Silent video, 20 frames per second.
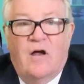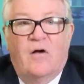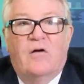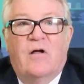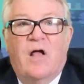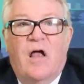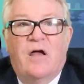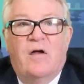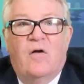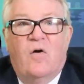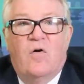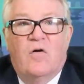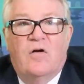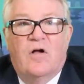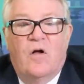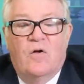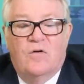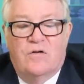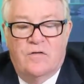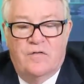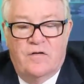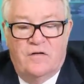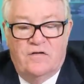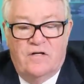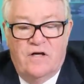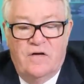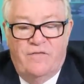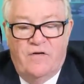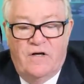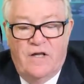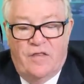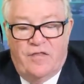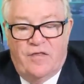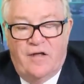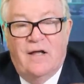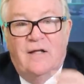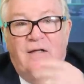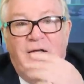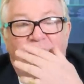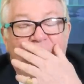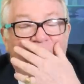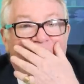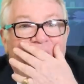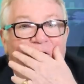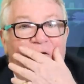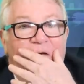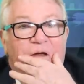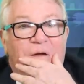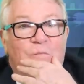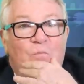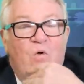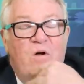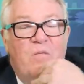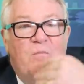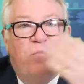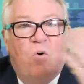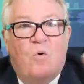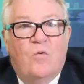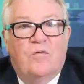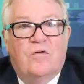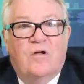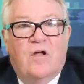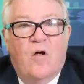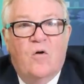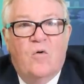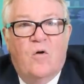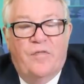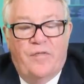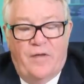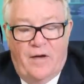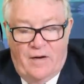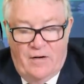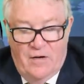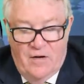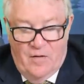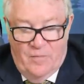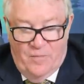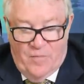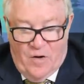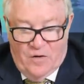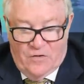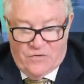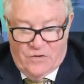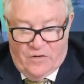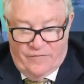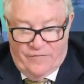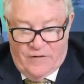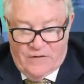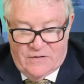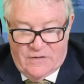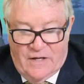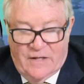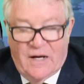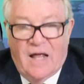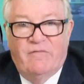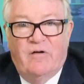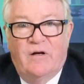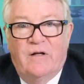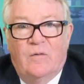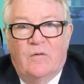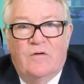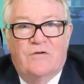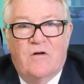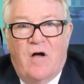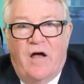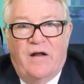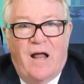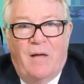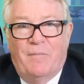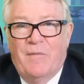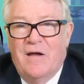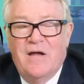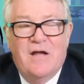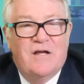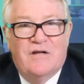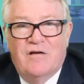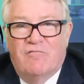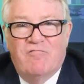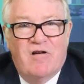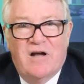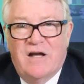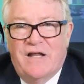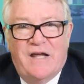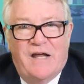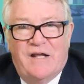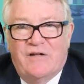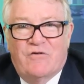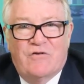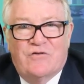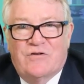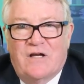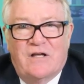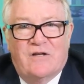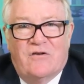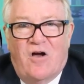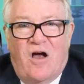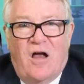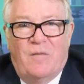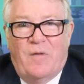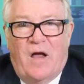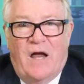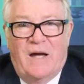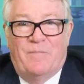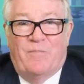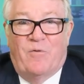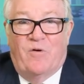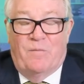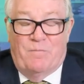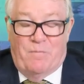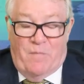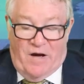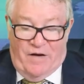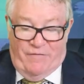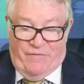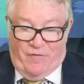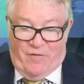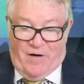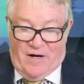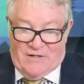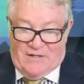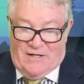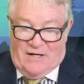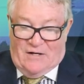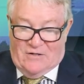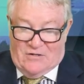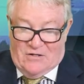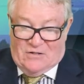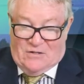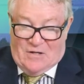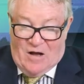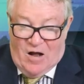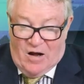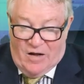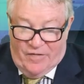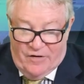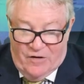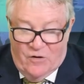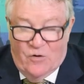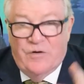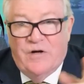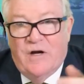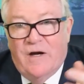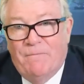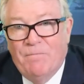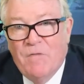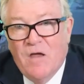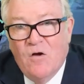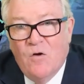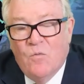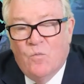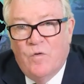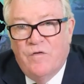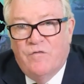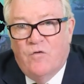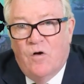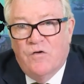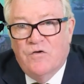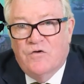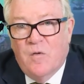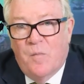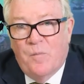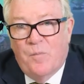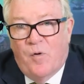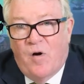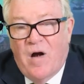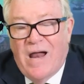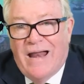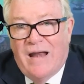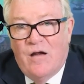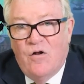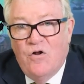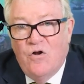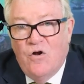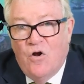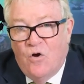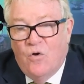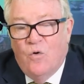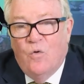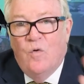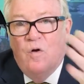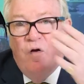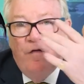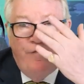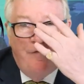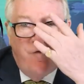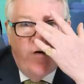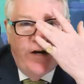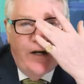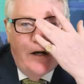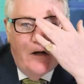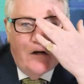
okay, or go to the Tivoli Theatre in Wimborne, go on their box office and have a little sign up. It's a really interesting time, April and May for us here. It's the start of the new year. We've got some brand new Freddie